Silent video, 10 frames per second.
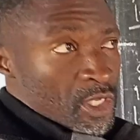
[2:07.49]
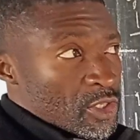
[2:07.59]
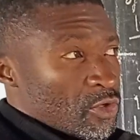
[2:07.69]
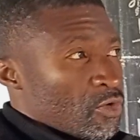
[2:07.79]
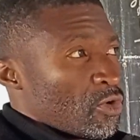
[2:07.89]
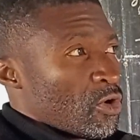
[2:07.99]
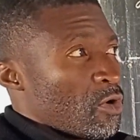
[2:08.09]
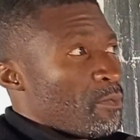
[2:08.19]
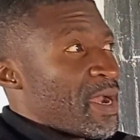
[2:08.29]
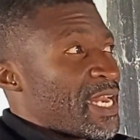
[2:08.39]
You
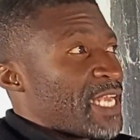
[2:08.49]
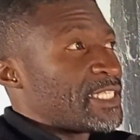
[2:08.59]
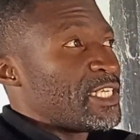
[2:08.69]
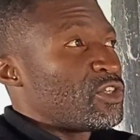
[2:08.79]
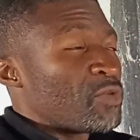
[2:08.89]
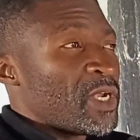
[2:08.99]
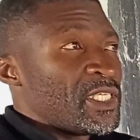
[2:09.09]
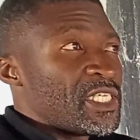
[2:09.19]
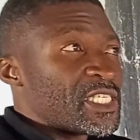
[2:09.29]
know, by 1920,